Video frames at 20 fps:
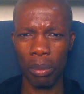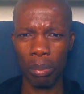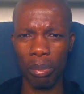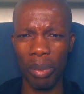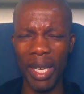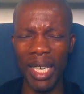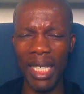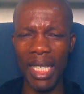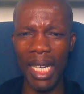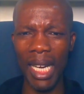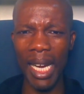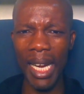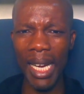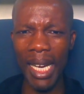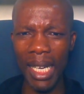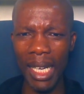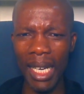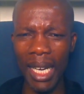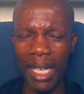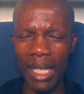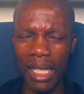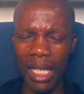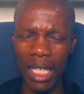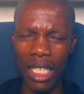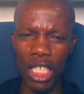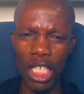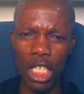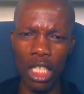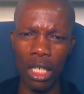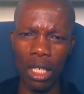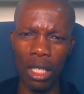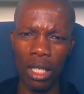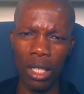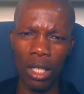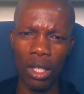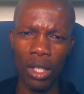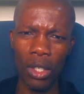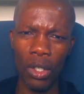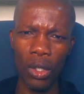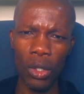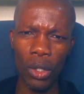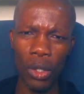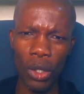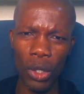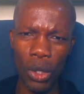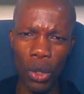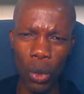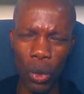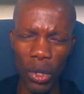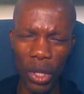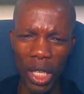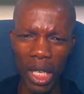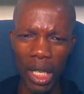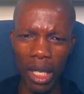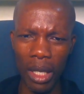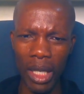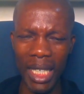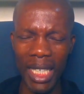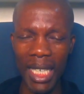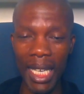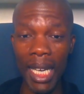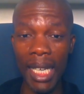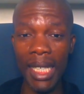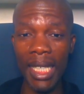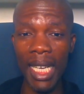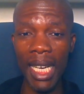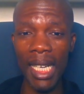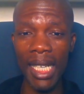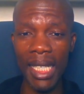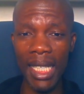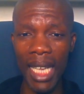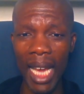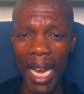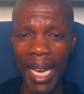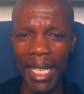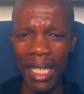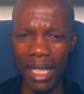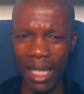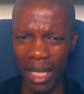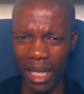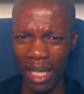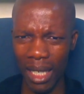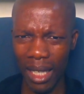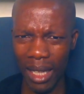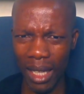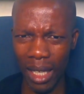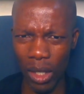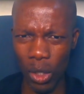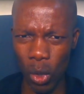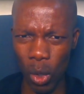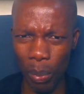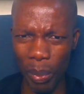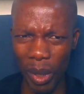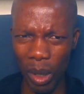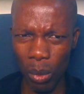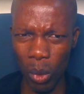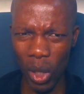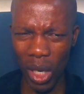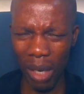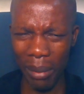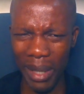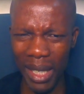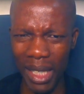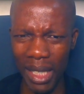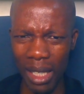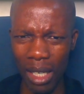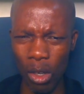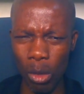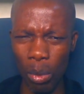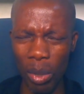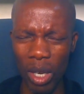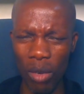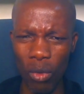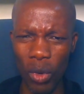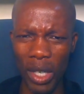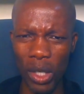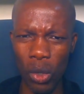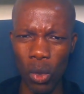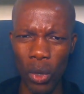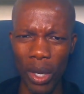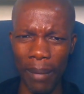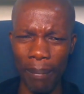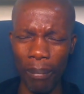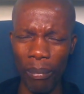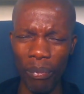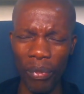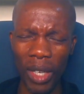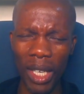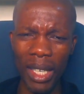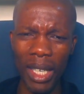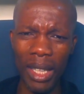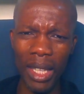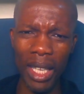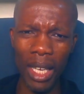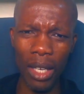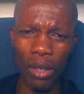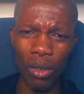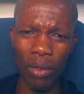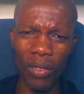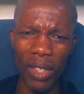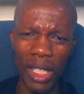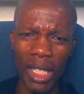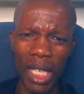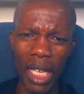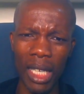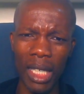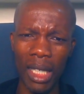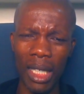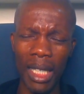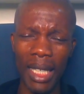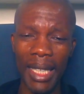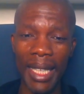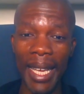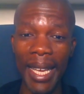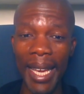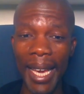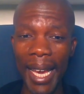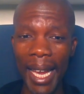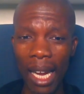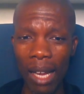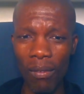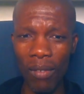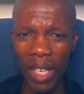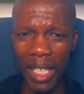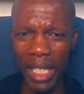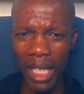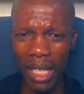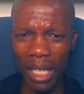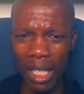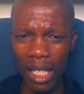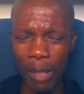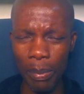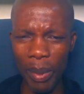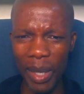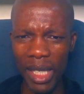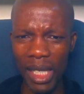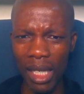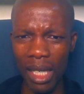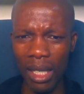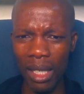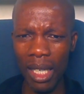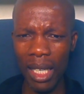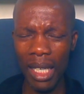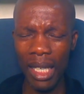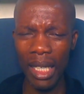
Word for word: paid little attention to the telltale signs that Robert Mugabe and ZANU-P F were doing. And at the end of the day, they elevated this person.